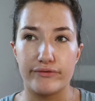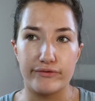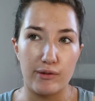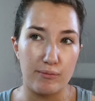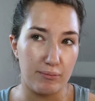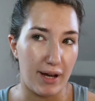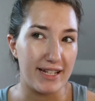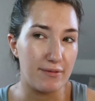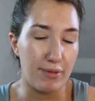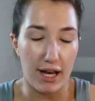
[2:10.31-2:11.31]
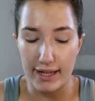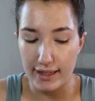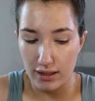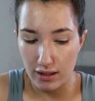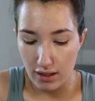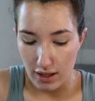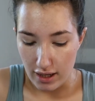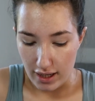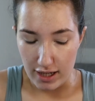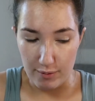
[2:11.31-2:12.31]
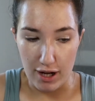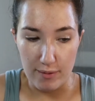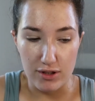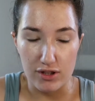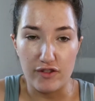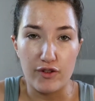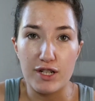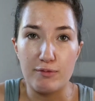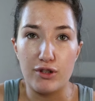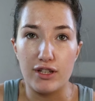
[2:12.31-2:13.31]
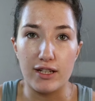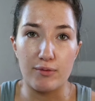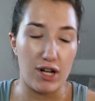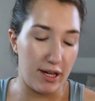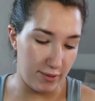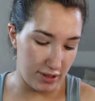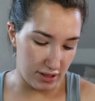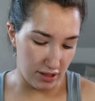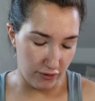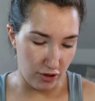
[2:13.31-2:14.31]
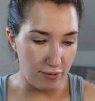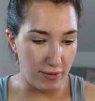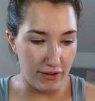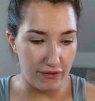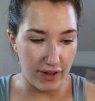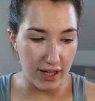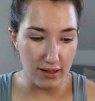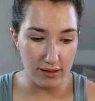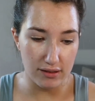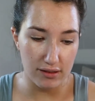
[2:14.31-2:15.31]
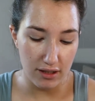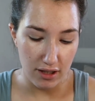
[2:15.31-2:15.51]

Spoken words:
but I didn't buy any primers, so I've already put primer and stuff on my face.